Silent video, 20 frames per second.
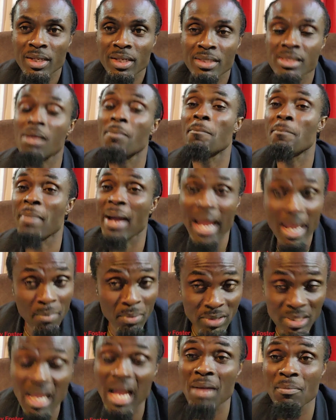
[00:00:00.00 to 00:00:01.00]
The
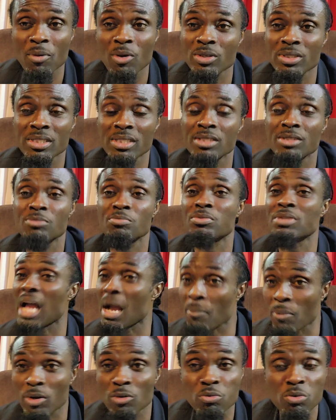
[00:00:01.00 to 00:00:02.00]
Bible talk about it.
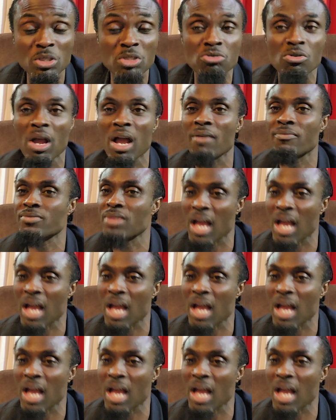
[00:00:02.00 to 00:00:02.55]
Talk about witchcraft,